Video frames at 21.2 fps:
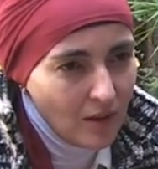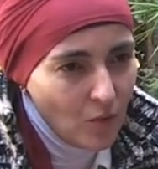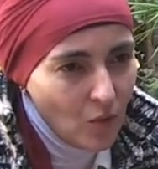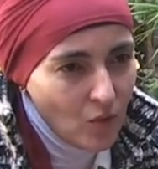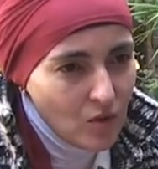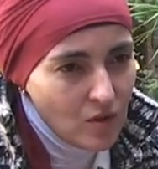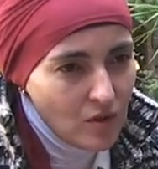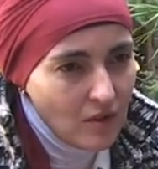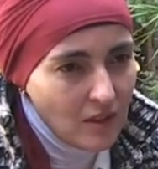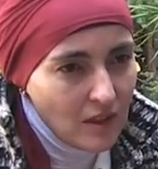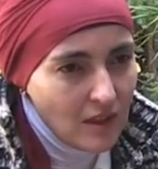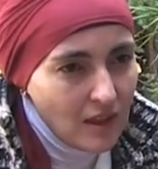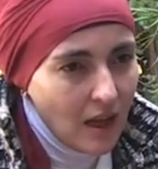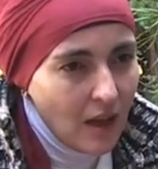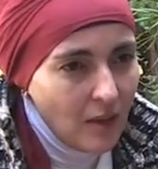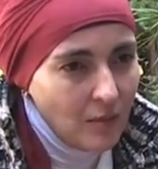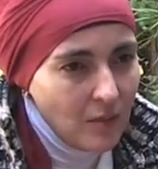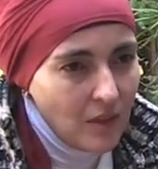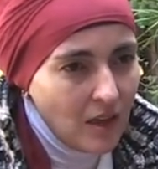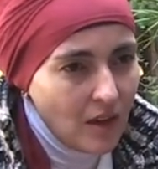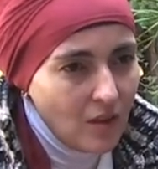Most of the
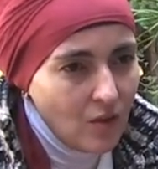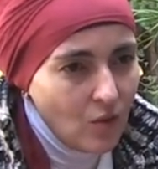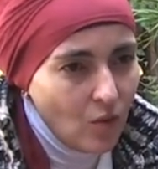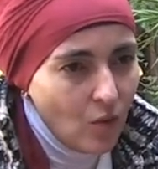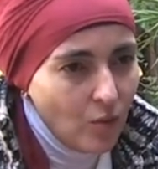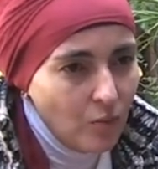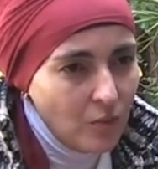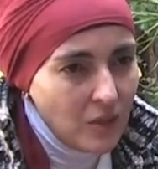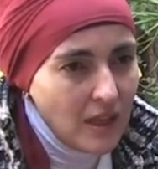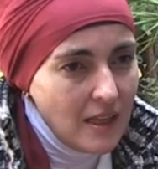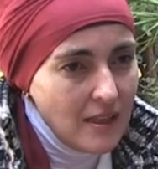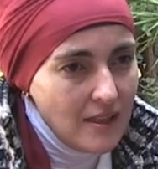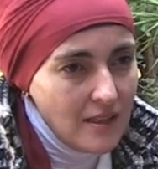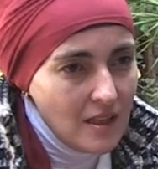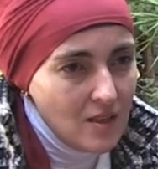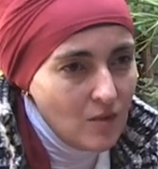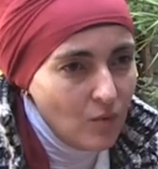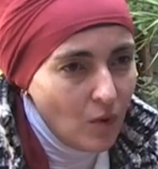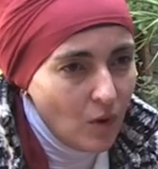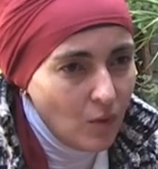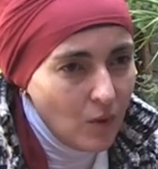time there are no
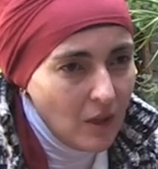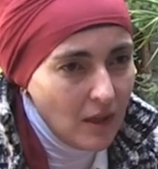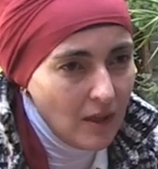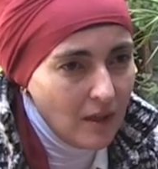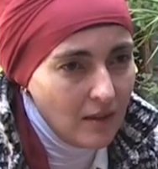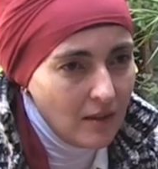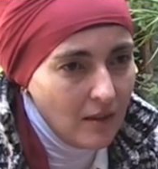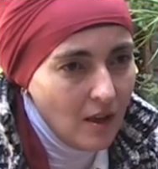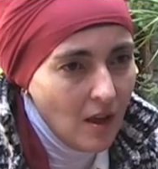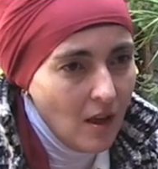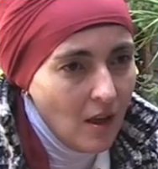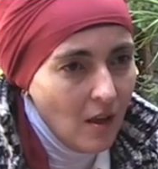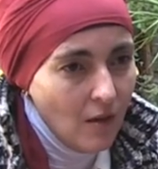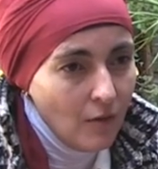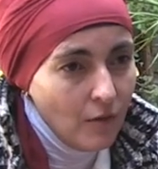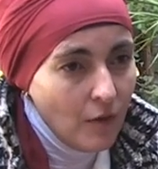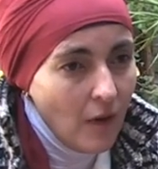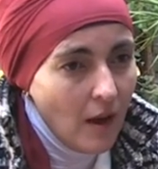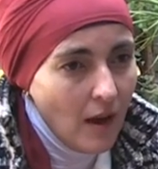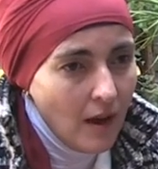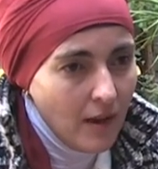places where we can
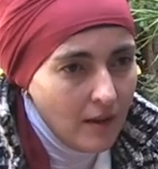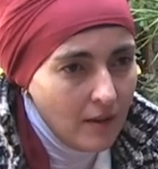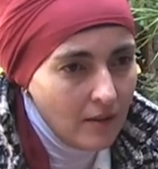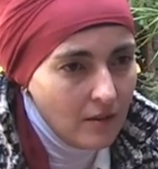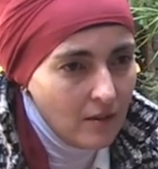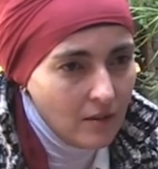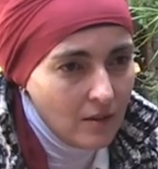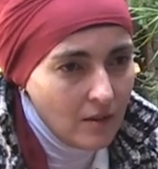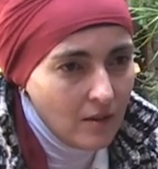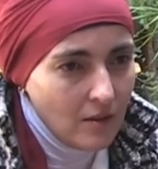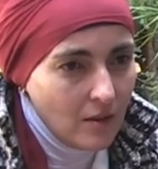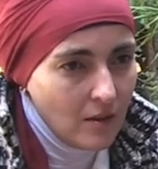find um,